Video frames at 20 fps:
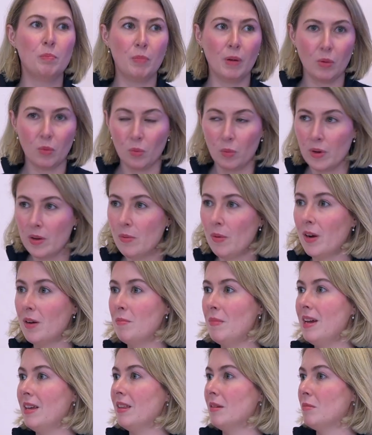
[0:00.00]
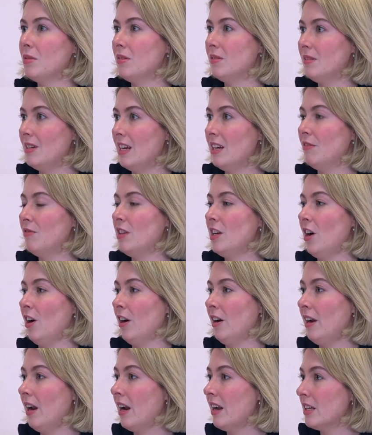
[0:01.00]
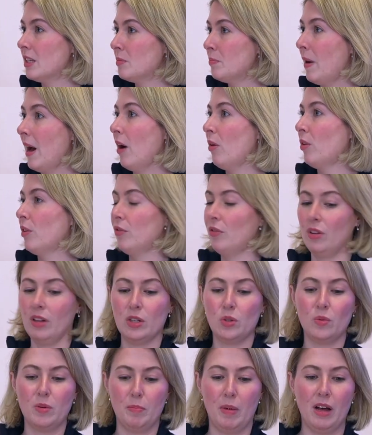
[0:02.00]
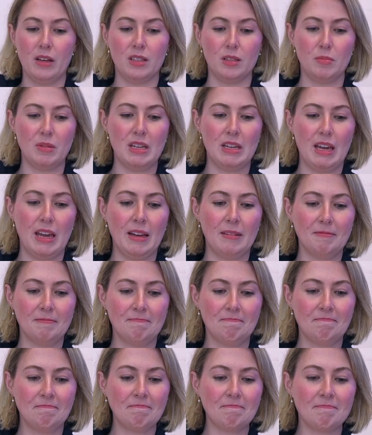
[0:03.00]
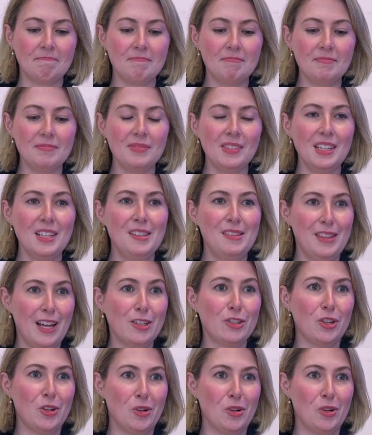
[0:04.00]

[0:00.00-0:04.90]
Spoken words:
but we want to make them state-of-the-art and as powerful as we possibly can. That's our